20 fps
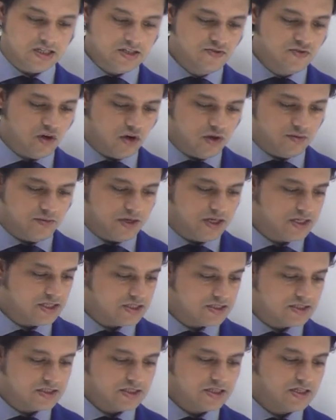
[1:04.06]
involvement
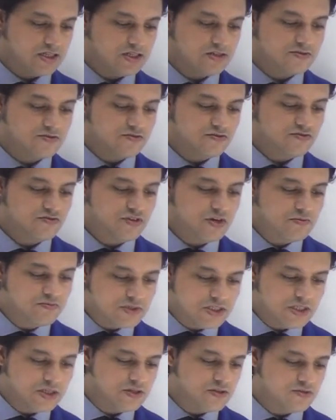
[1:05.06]
is seen in
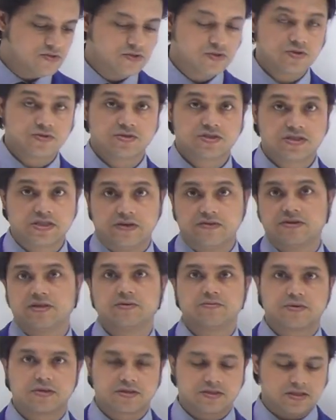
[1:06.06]
50 to
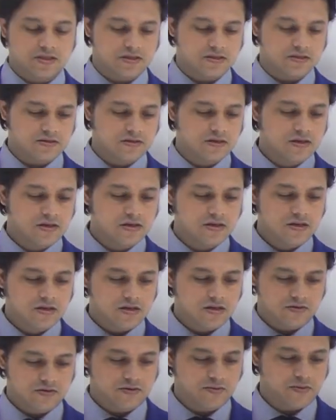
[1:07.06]
70%
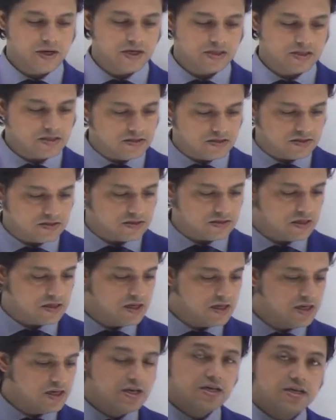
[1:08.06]
of the patients.
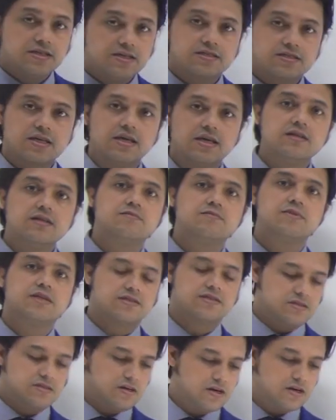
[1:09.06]
Skin
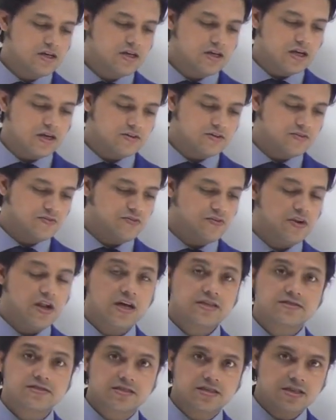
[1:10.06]
blistering are the
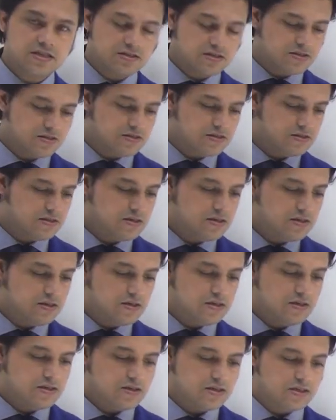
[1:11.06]
flaccid,
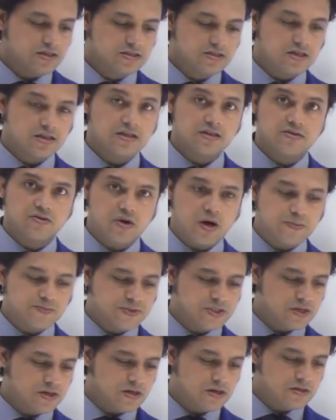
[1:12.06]
easily
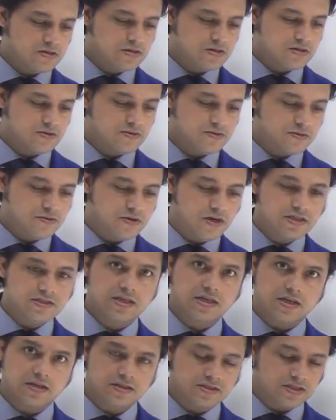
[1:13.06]
ruptured
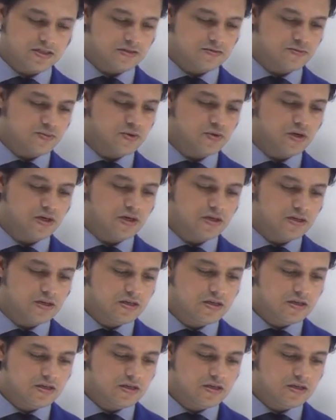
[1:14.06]
vesicles and bulla.